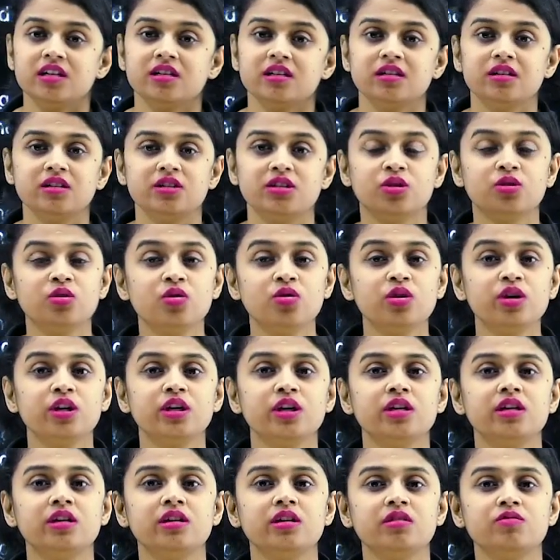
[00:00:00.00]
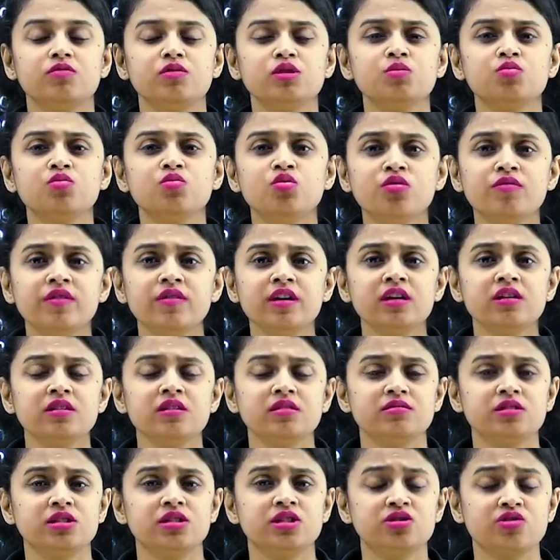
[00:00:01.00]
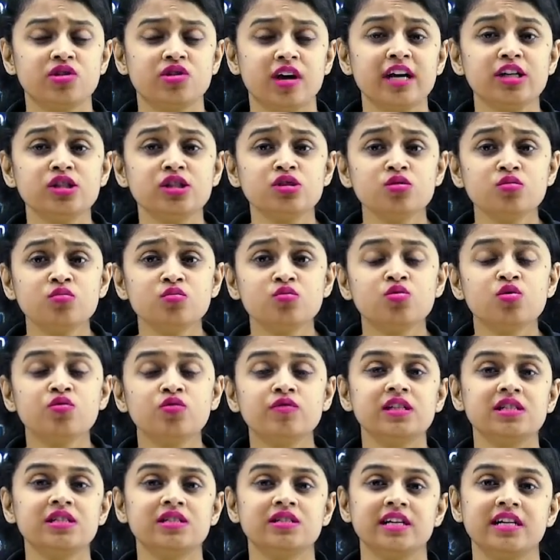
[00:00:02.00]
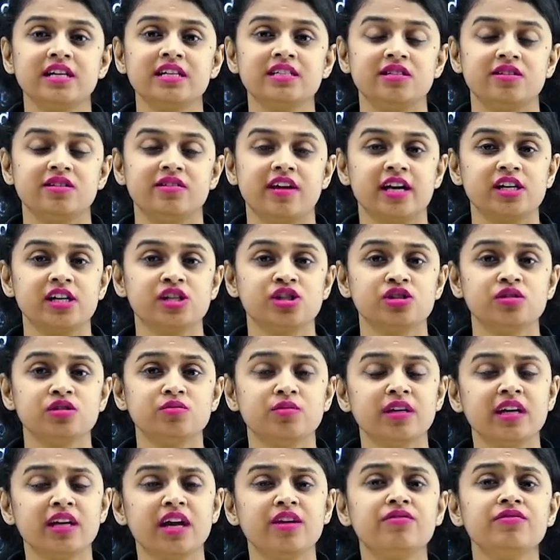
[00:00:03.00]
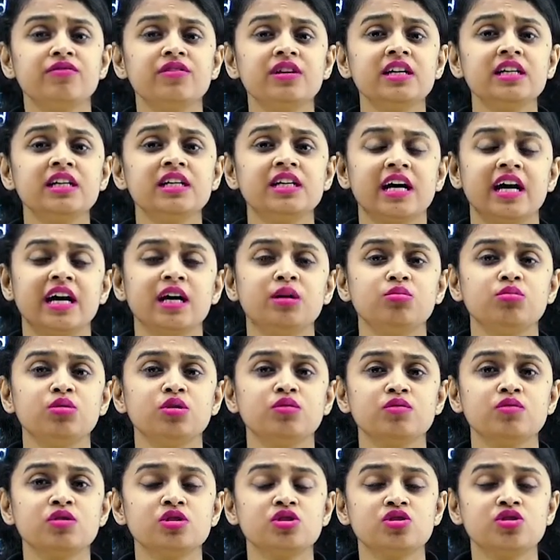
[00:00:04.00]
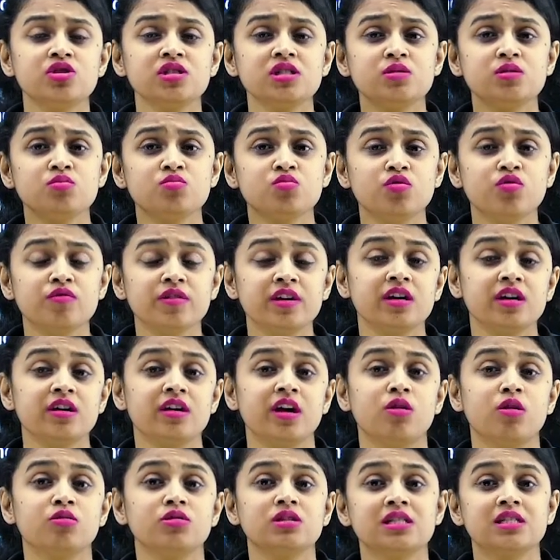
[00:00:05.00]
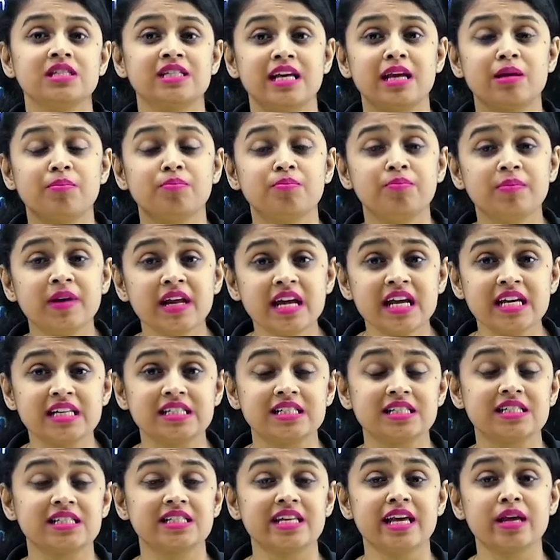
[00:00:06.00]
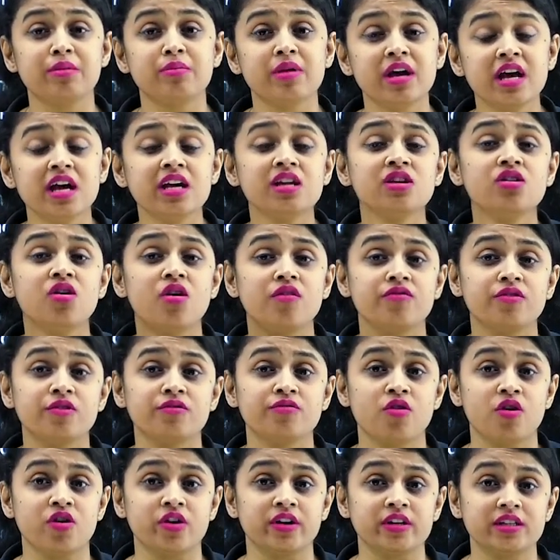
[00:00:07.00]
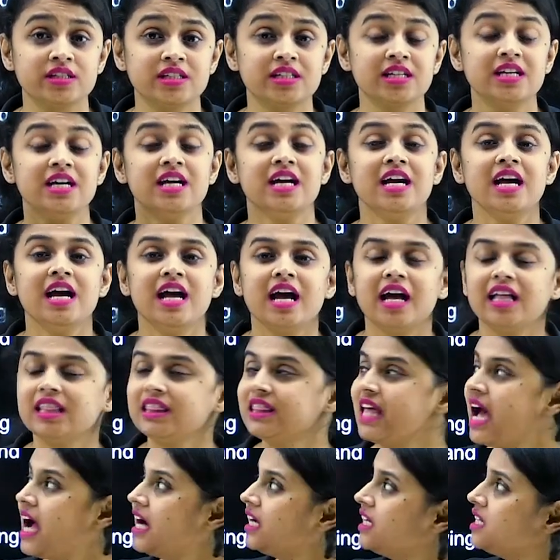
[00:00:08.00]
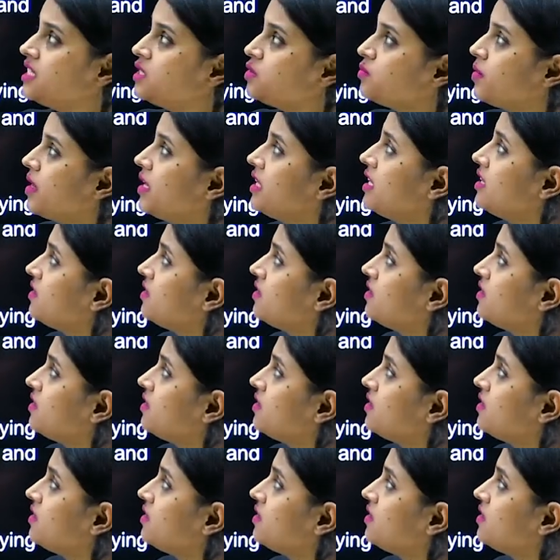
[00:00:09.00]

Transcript: you know, he was moving, he tried to move in the straight direction, but every time he was just moving around the same place, the same area of the forest. And that is when he